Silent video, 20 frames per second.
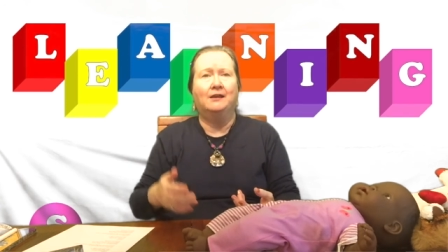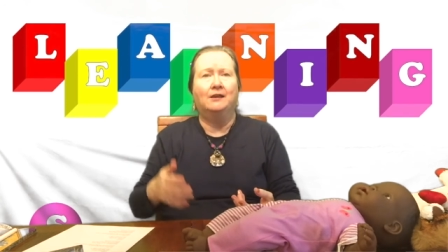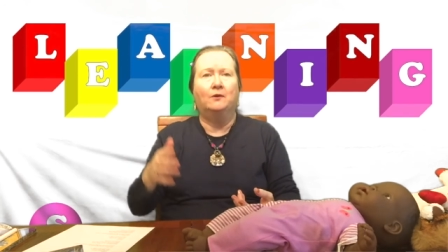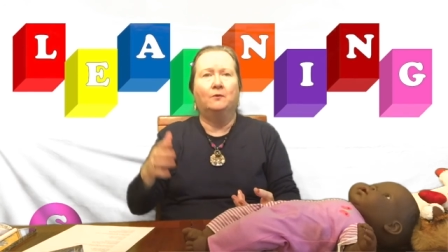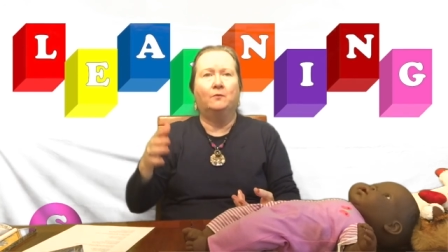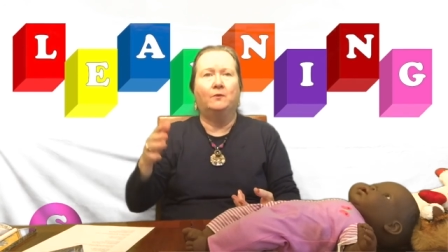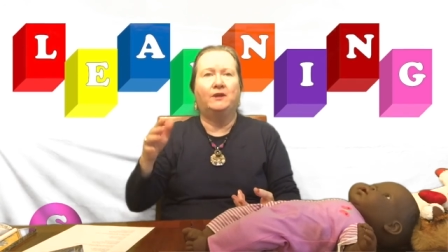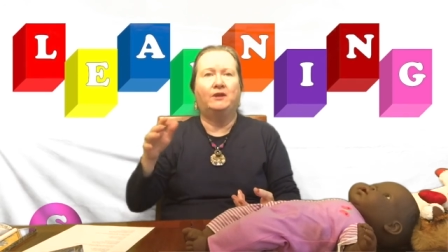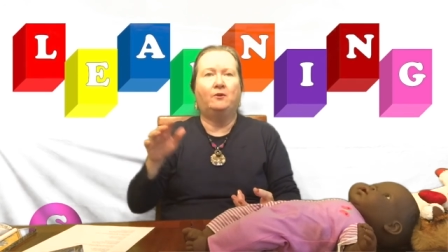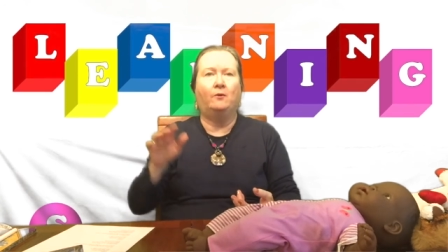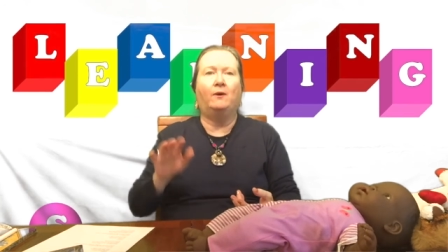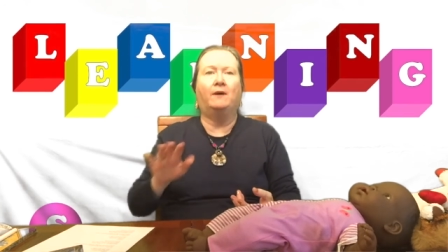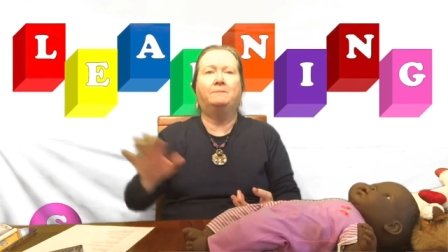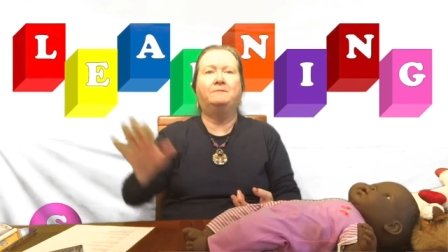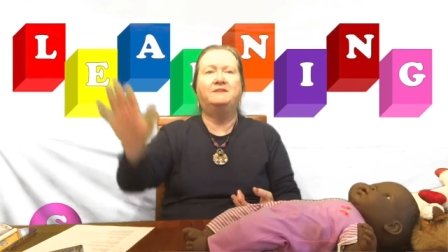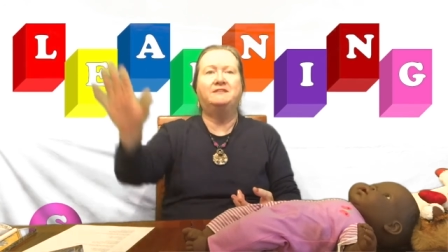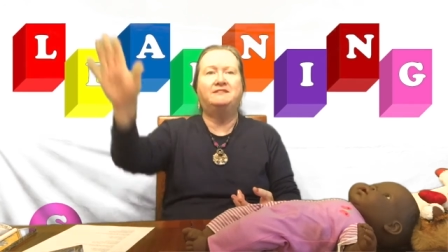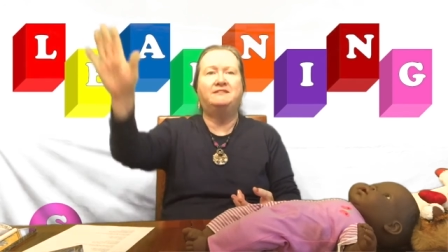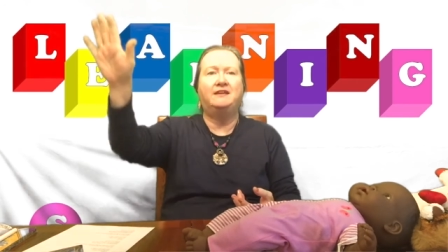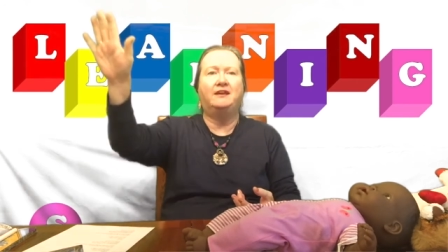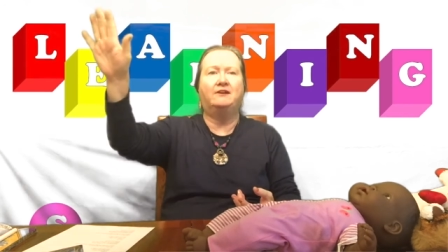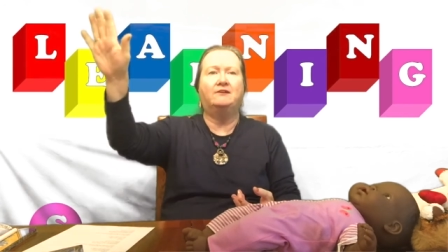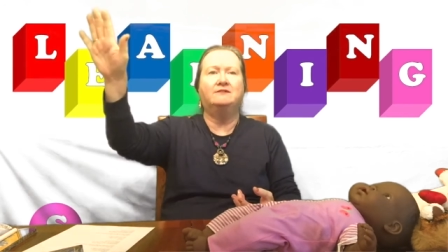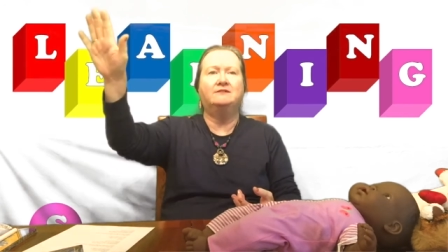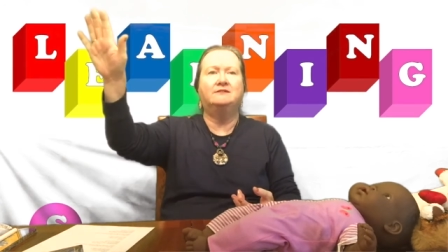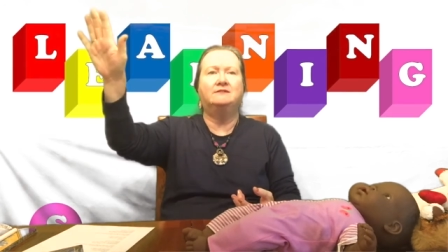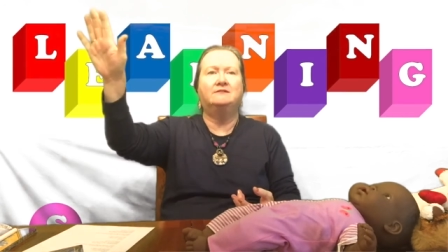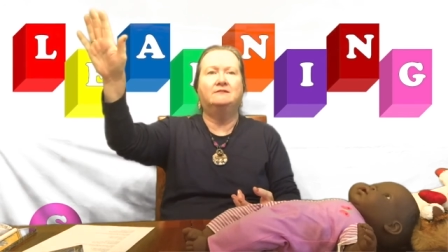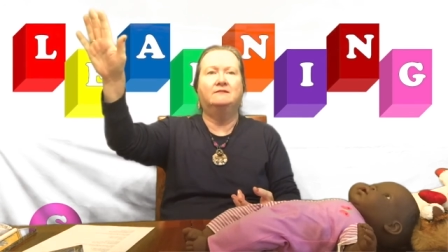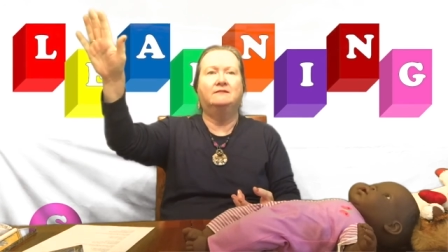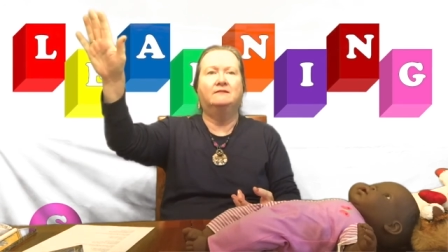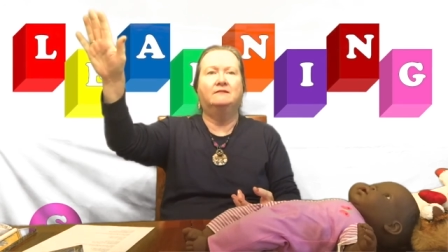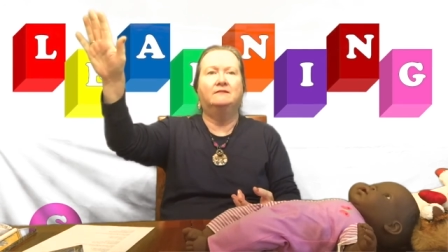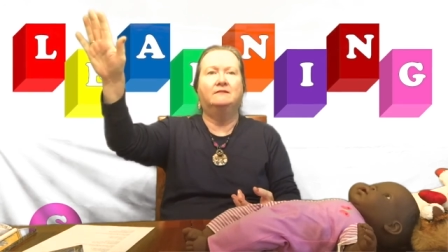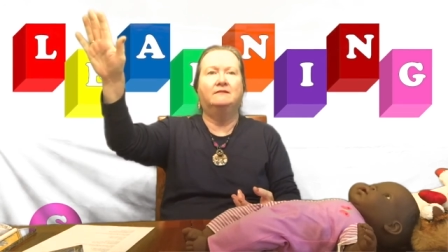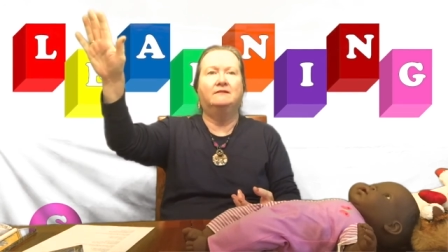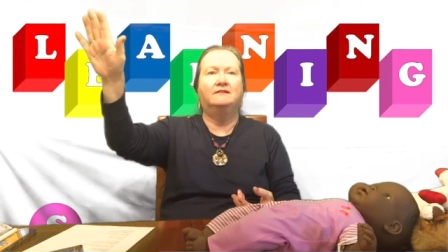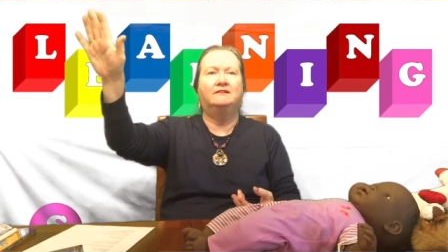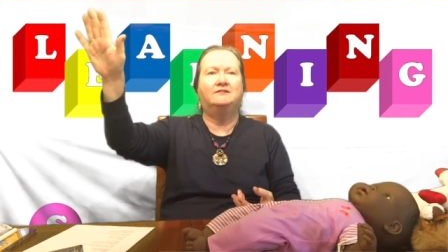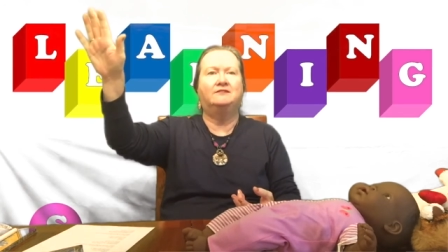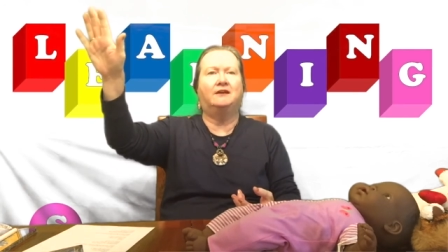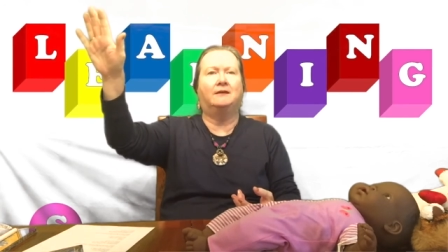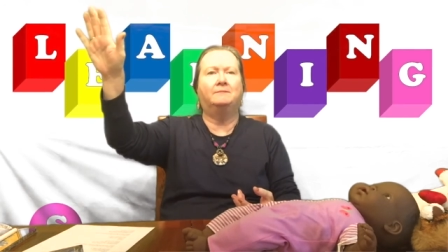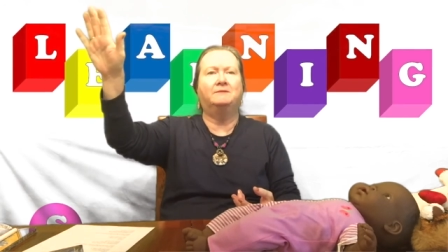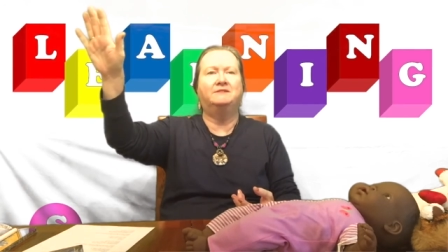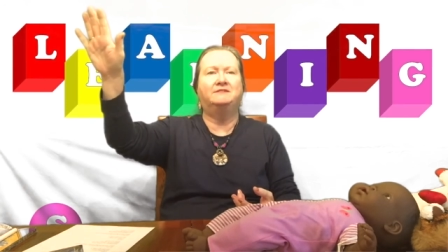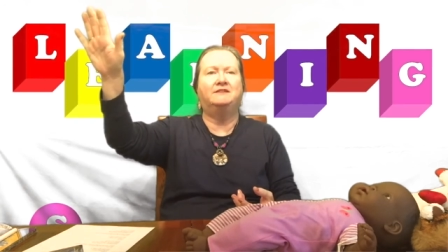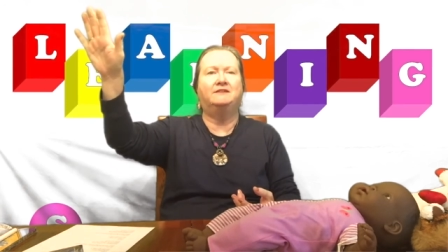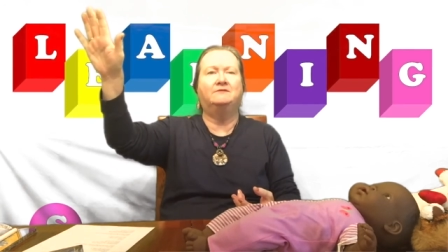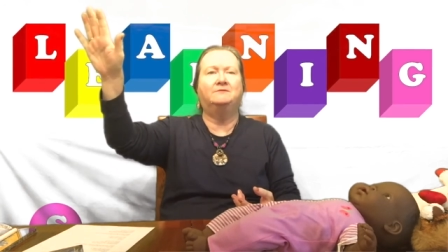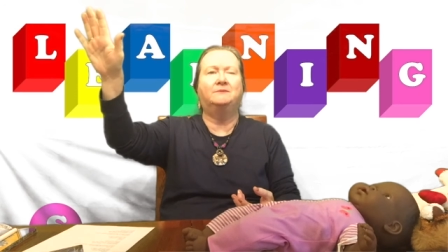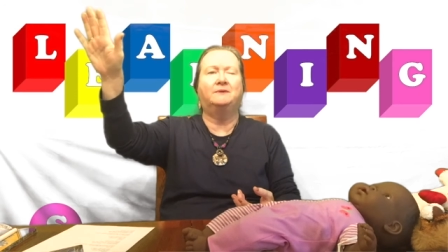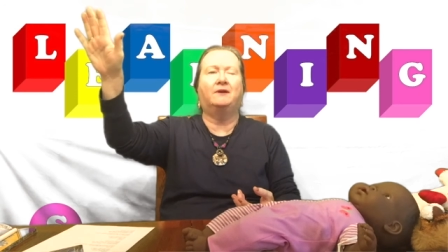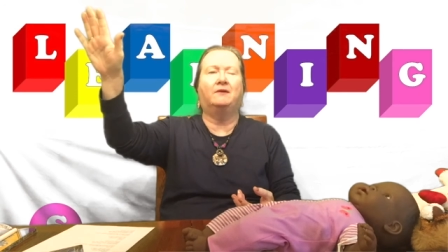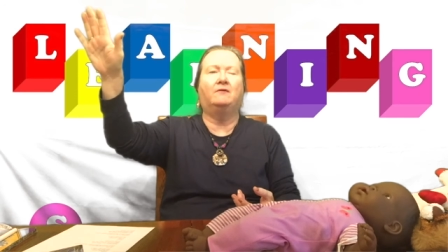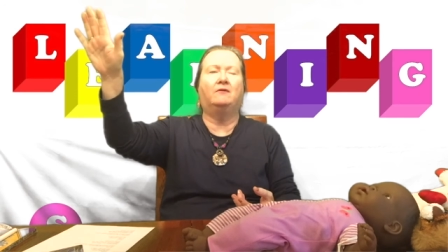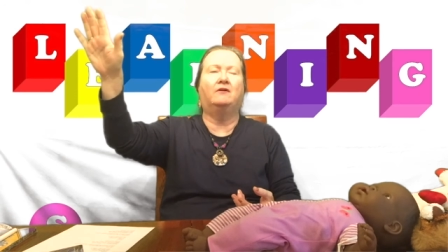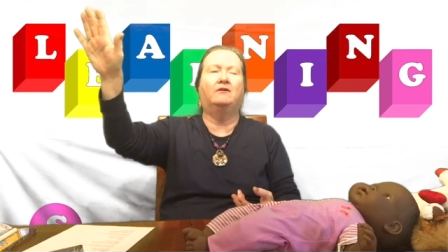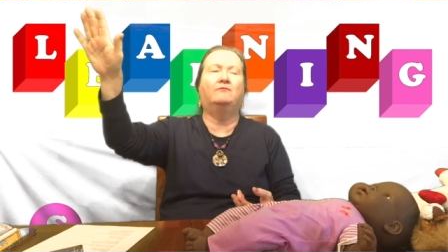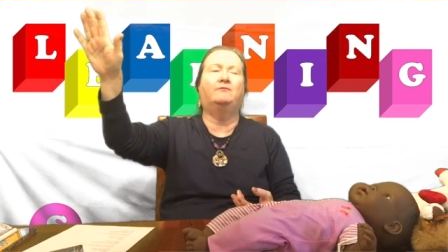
we go up the stairs, the top of the stairs, we go, oh,